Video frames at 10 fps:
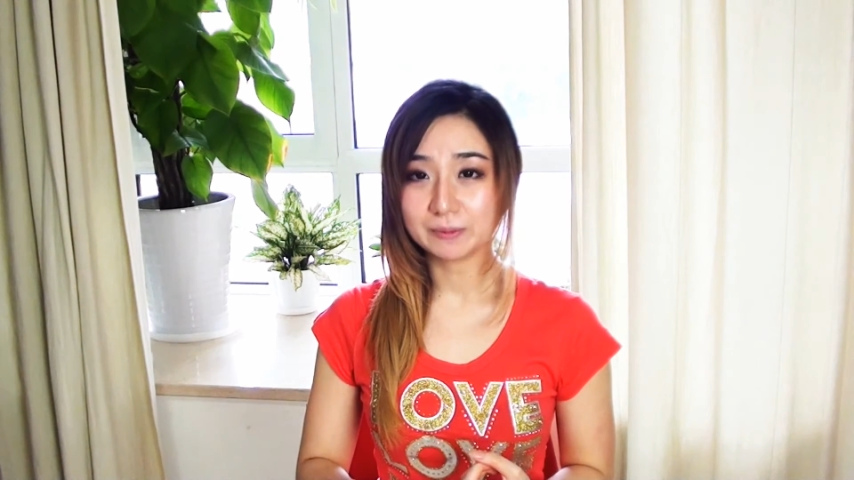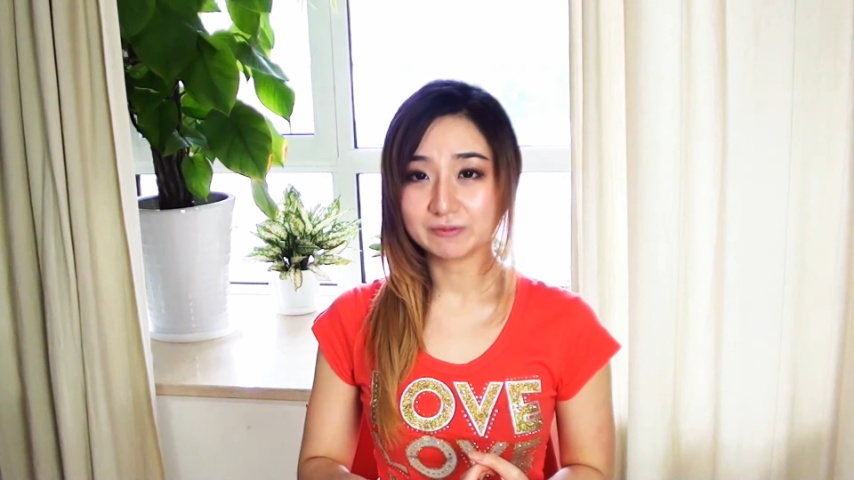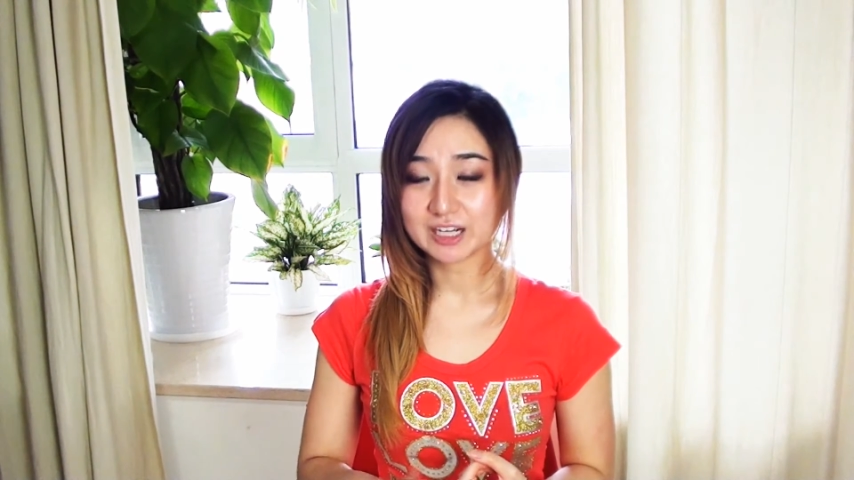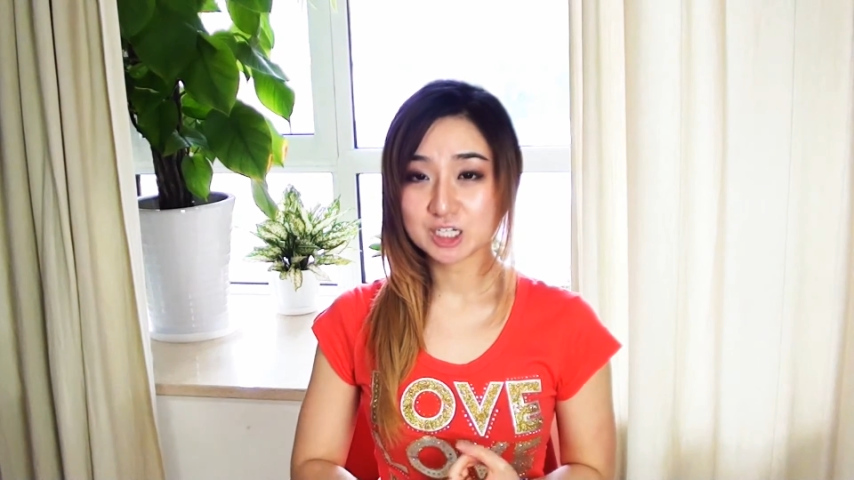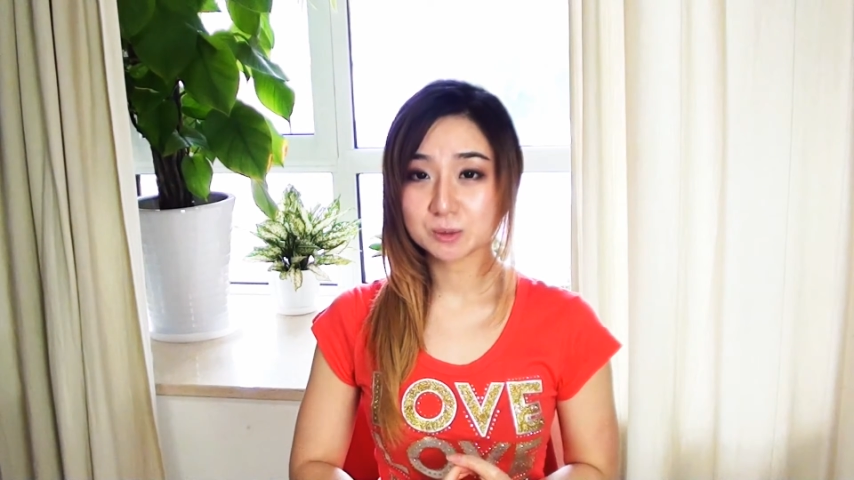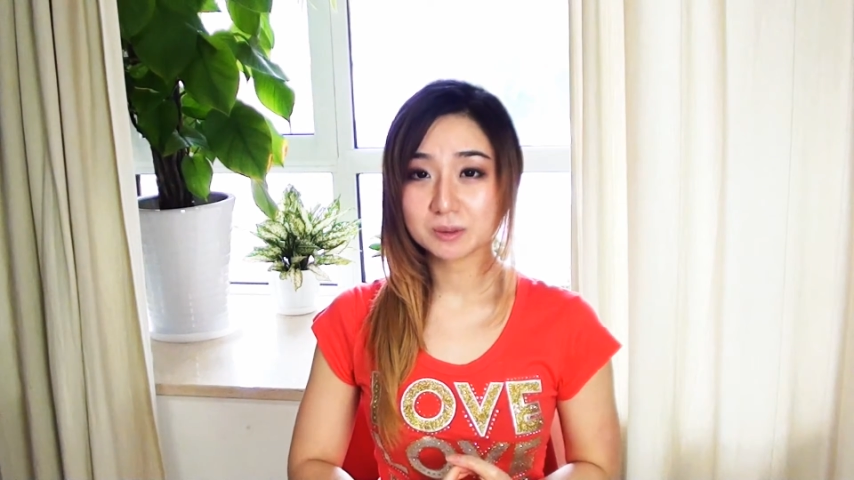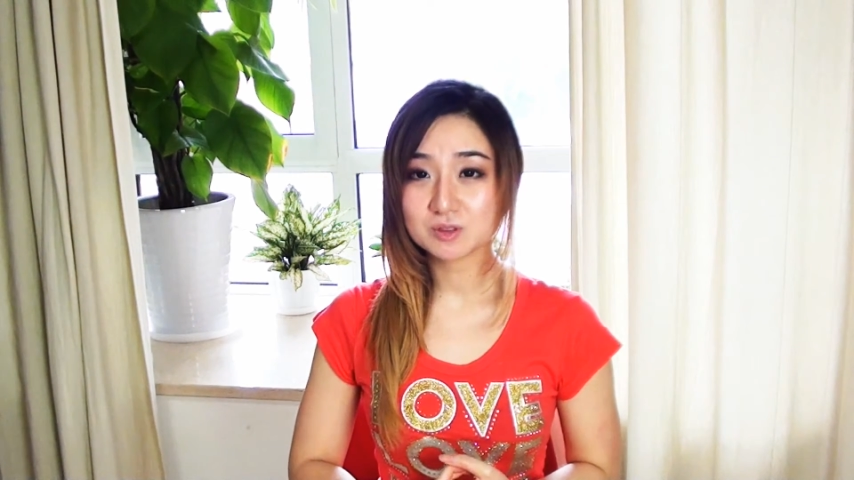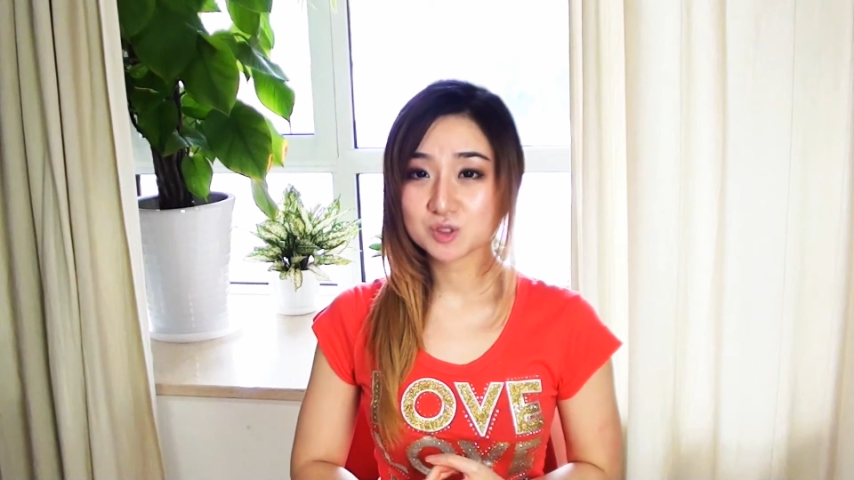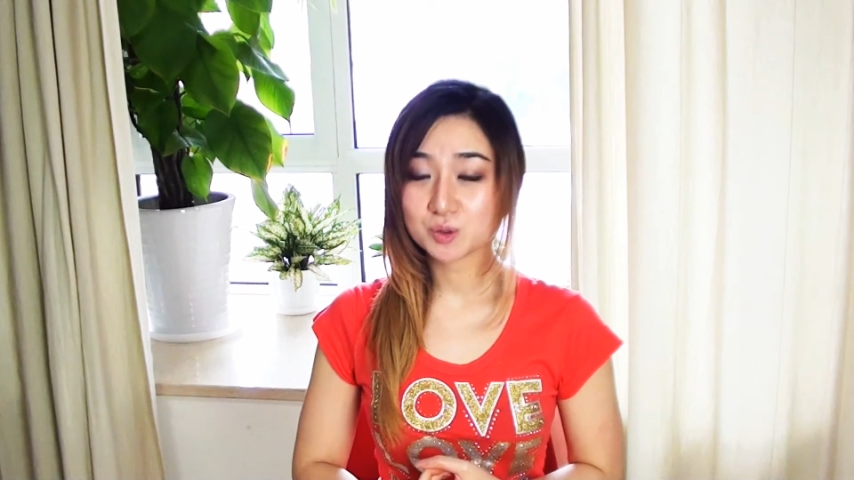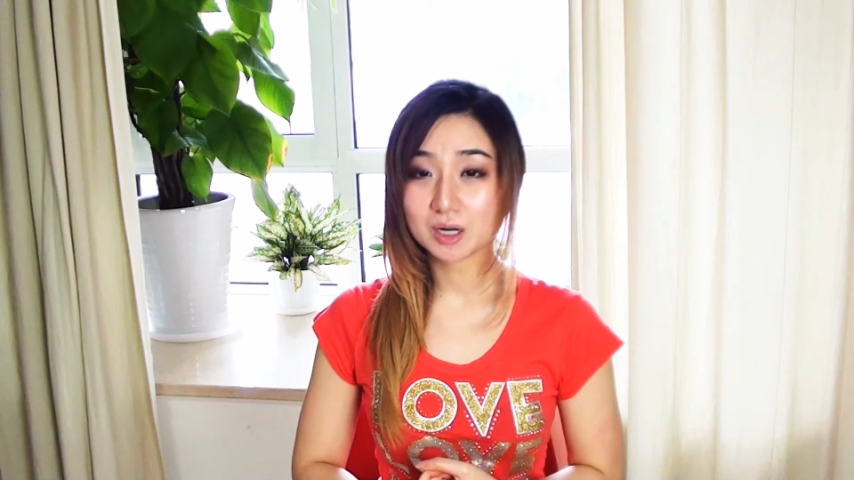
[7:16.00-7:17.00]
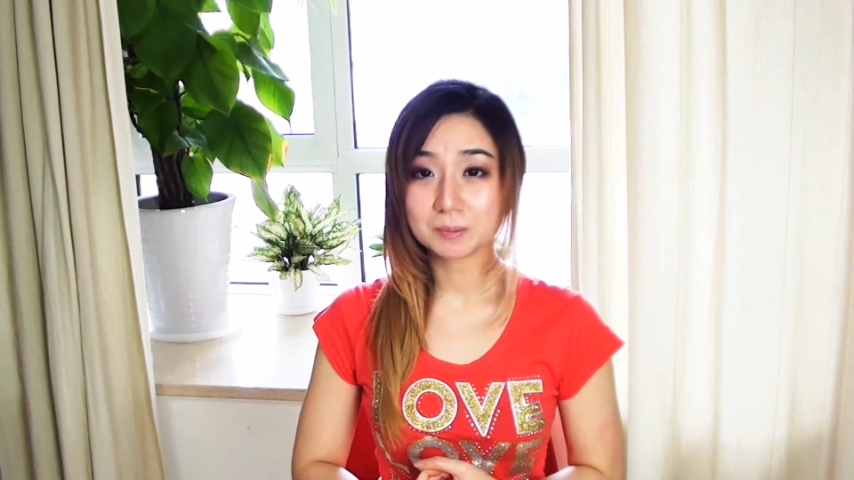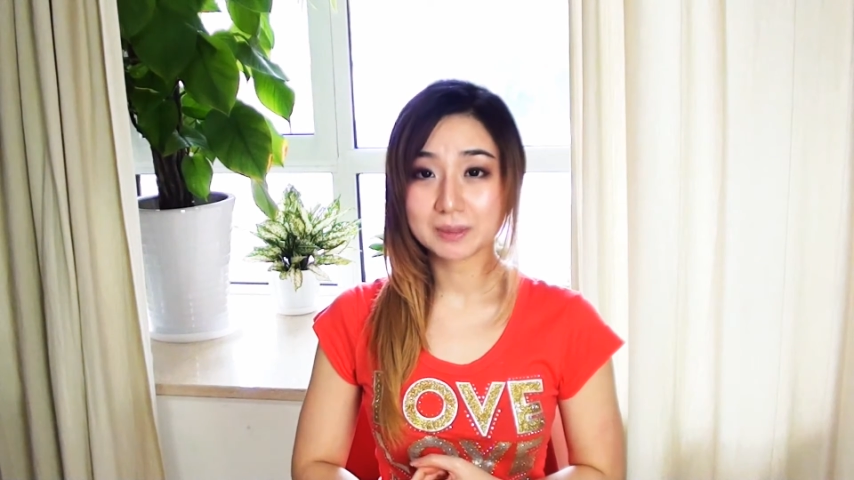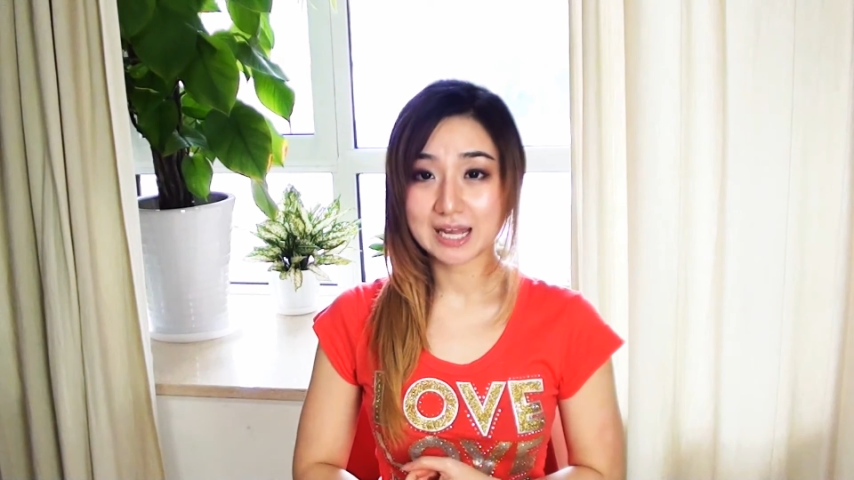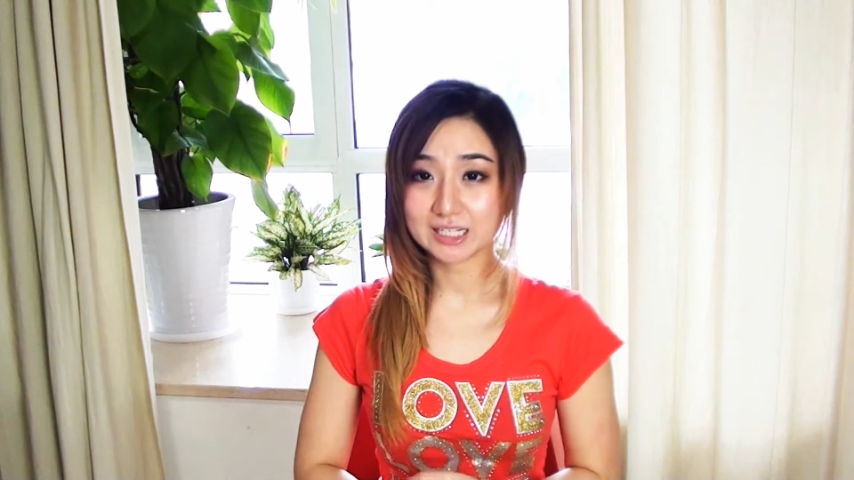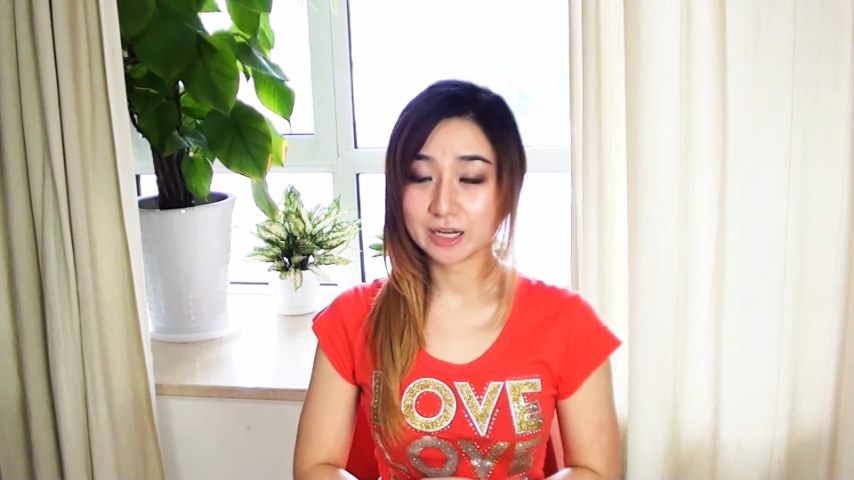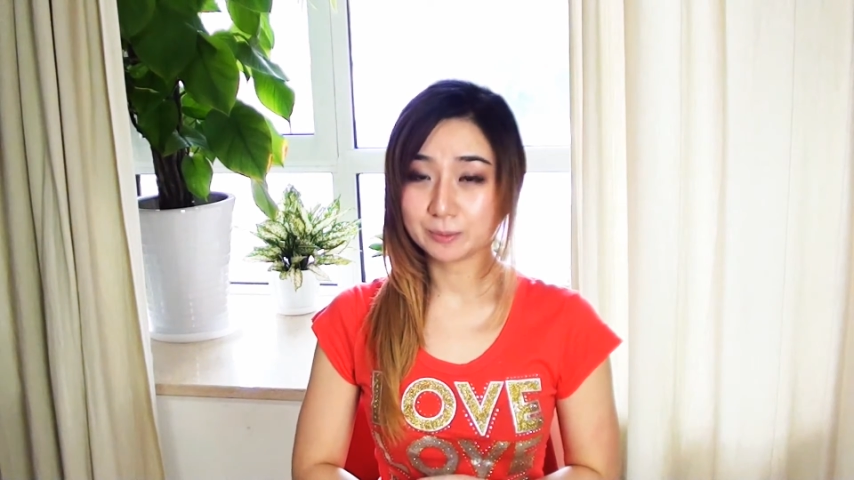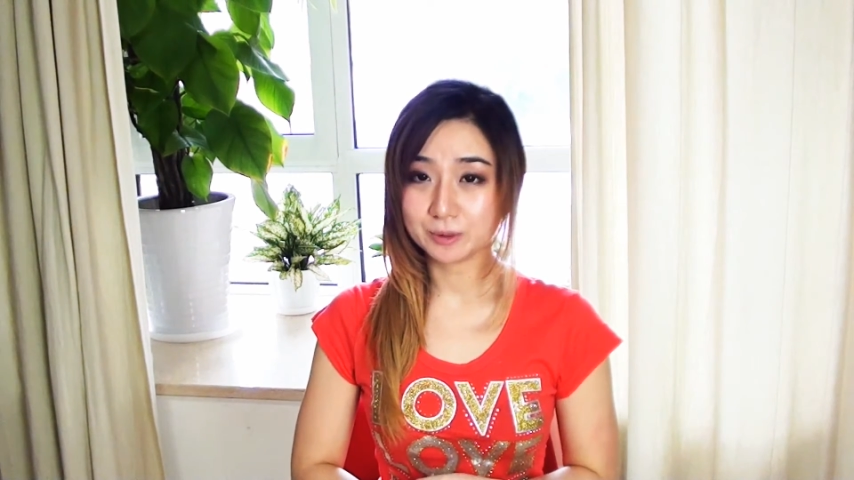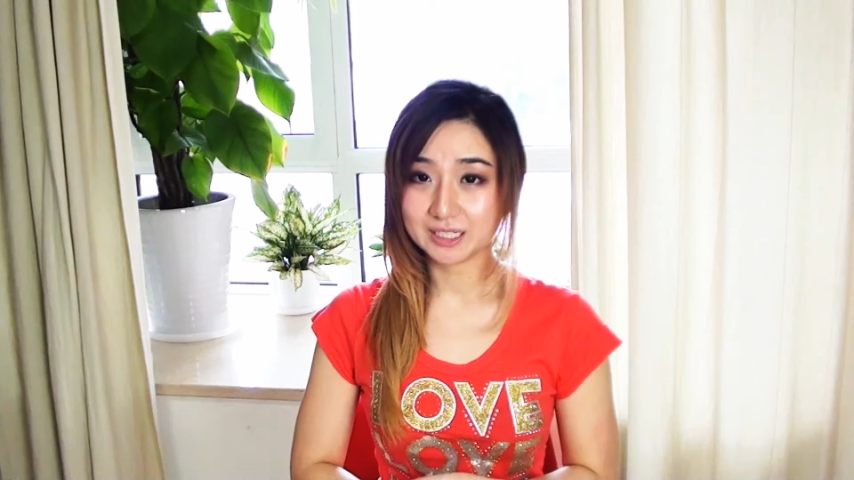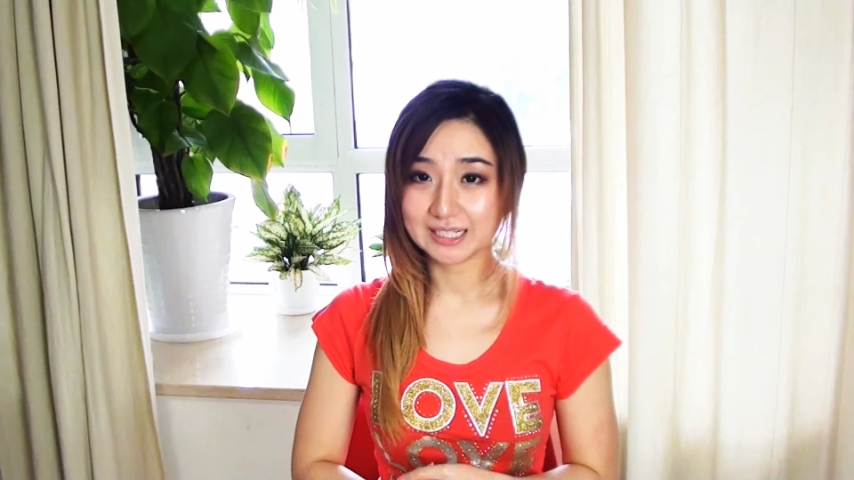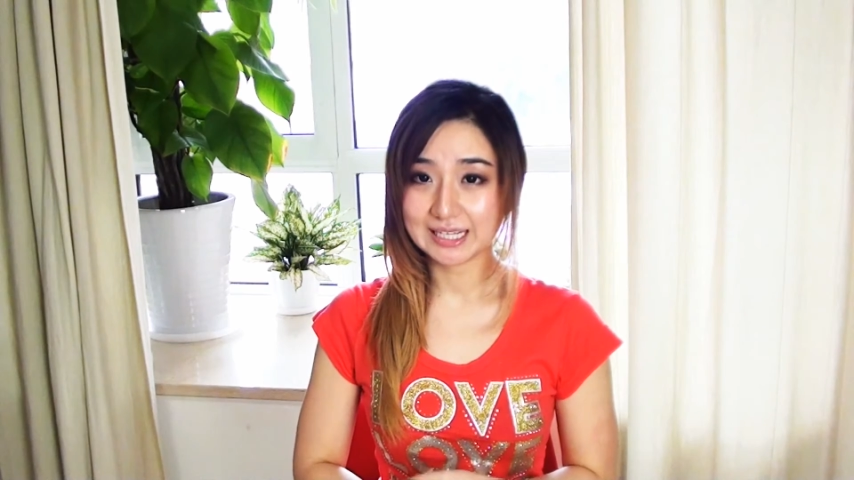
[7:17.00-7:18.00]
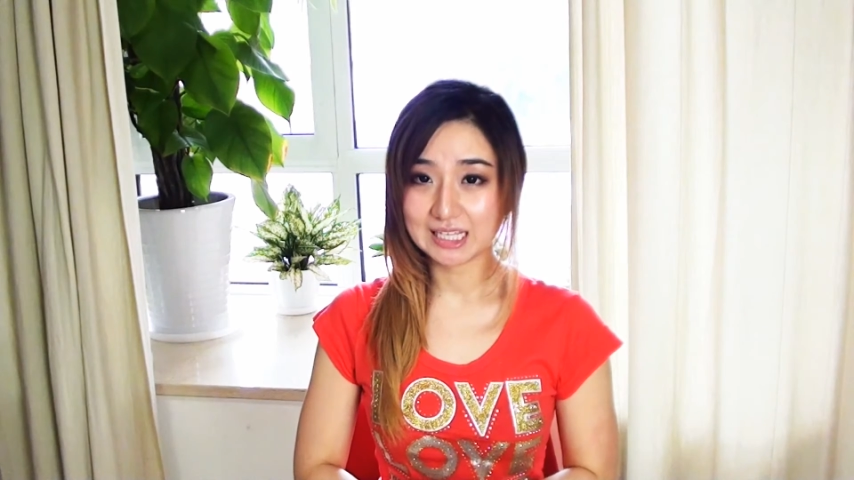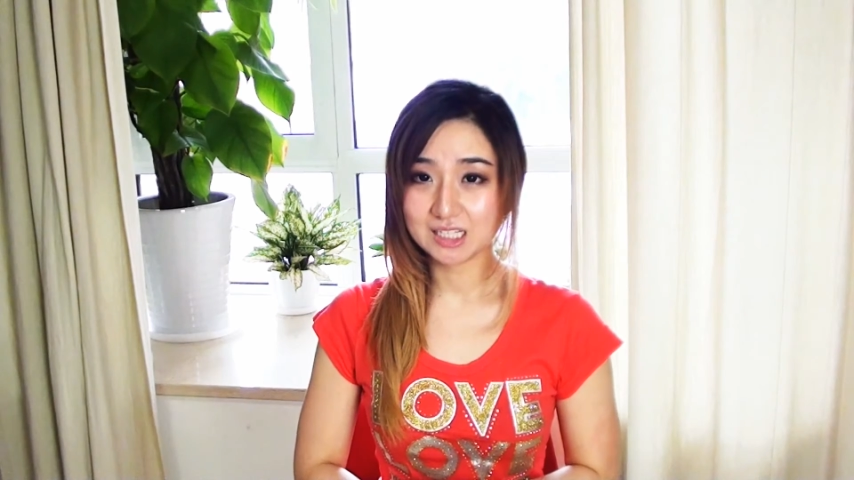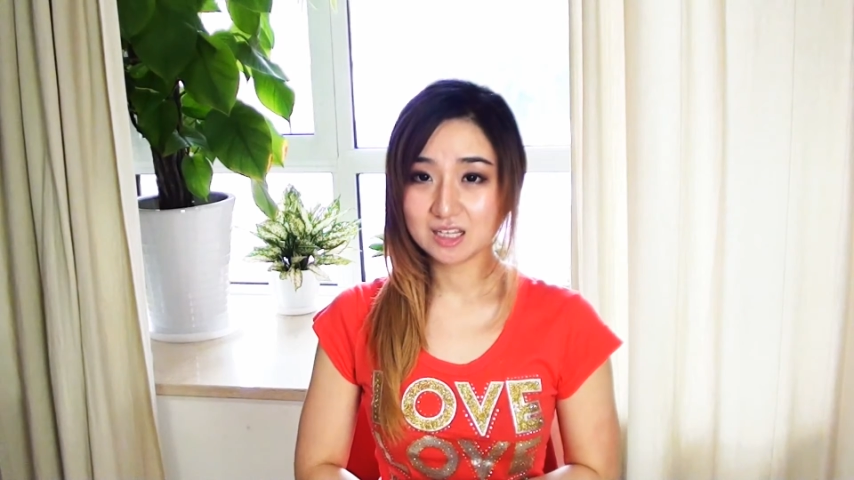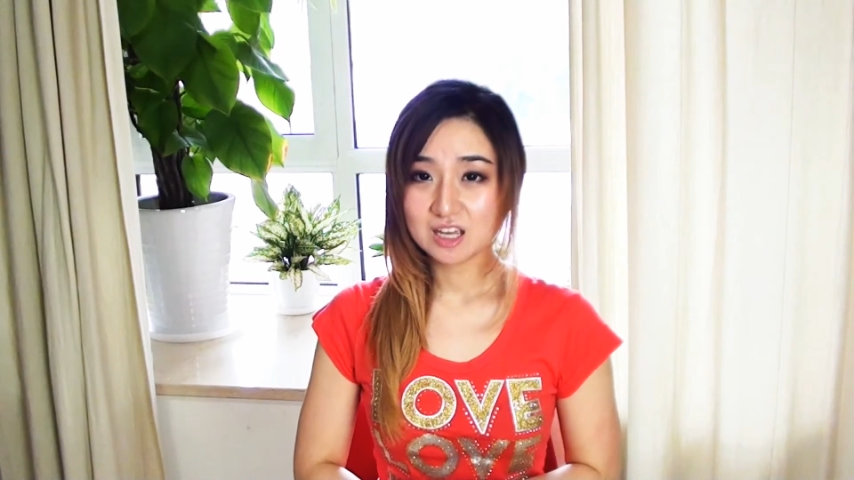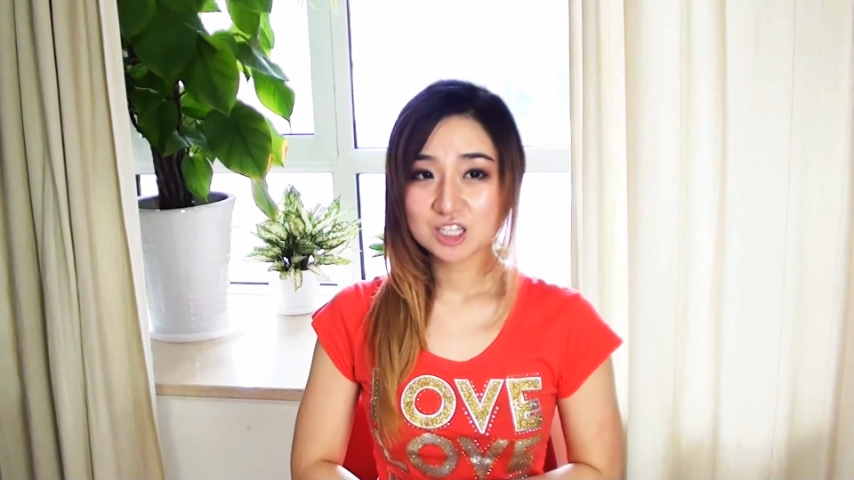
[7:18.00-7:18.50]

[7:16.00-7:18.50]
vegetables you are planning on putting in.